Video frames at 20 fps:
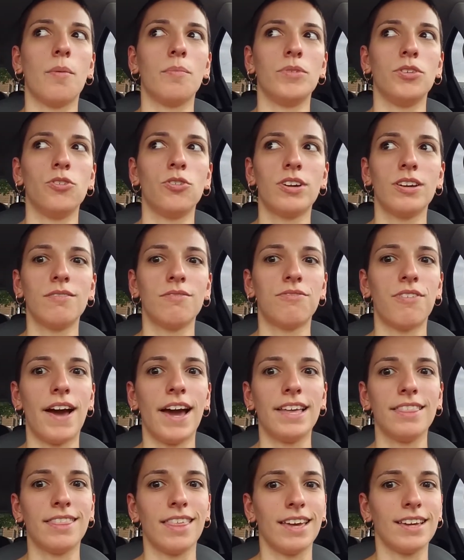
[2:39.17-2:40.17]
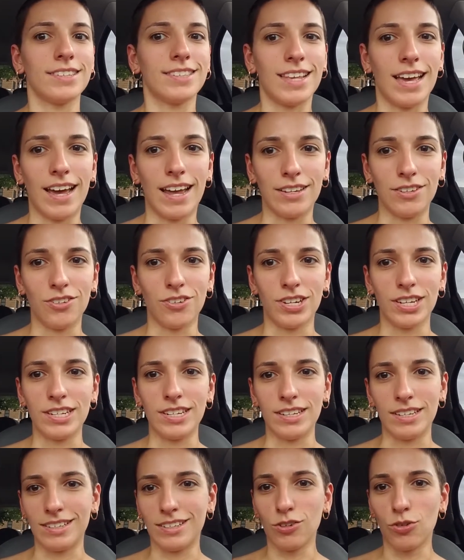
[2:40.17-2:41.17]
you can find things that you
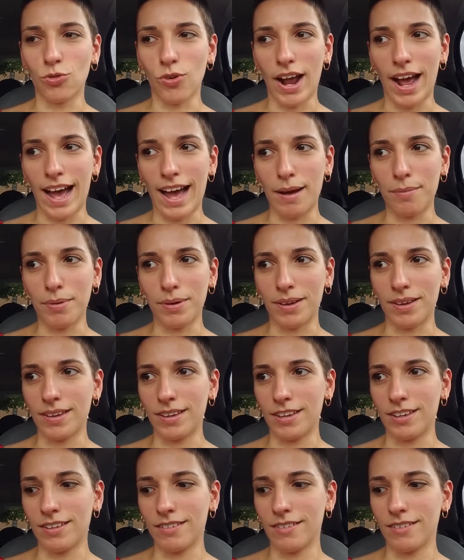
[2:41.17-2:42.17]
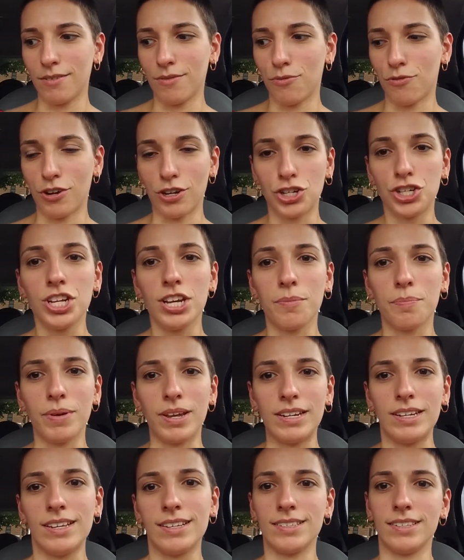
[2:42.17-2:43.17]
can grab for cheap
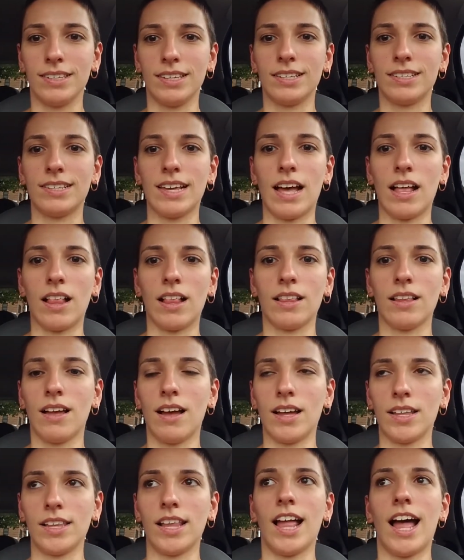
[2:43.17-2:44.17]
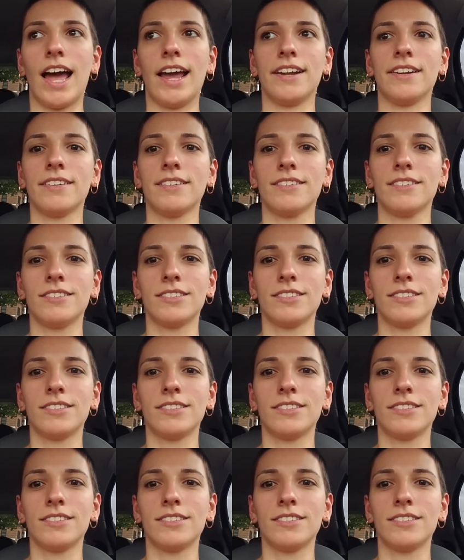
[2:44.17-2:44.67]
and easily sell online.